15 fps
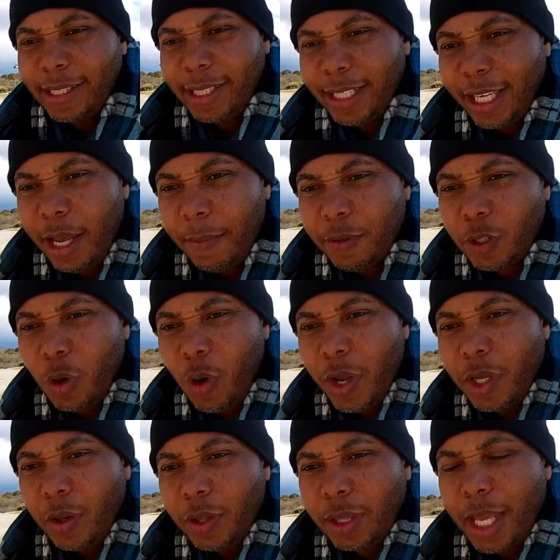Keep doing
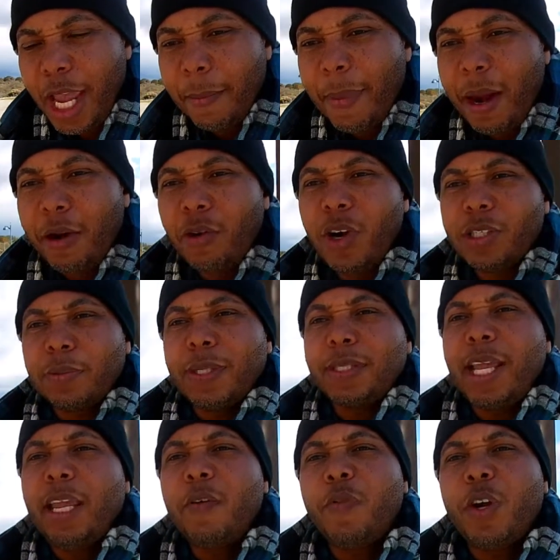your thing. Merry Christmas.
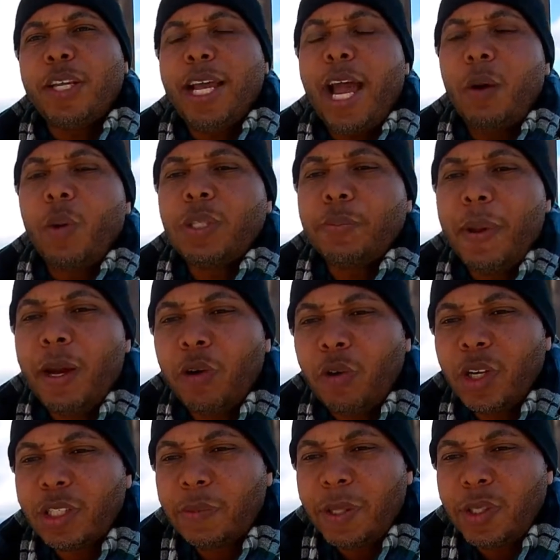Thank you for the kind words. Merry
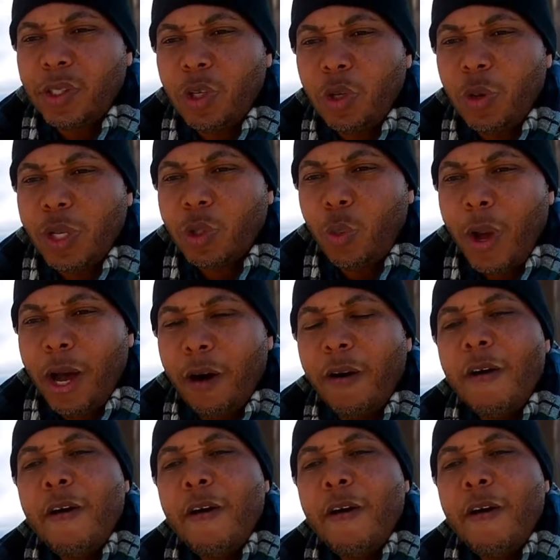Christmas to you as well.